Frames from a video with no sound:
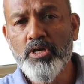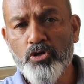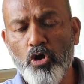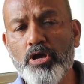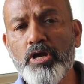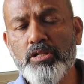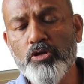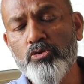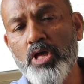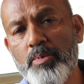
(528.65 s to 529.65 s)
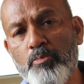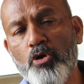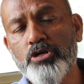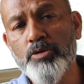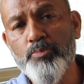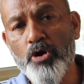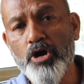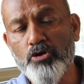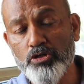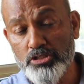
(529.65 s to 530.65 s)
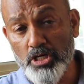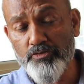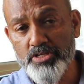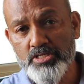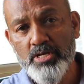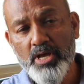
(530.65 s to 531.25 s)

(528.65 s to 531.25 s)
talking to them about your product or service.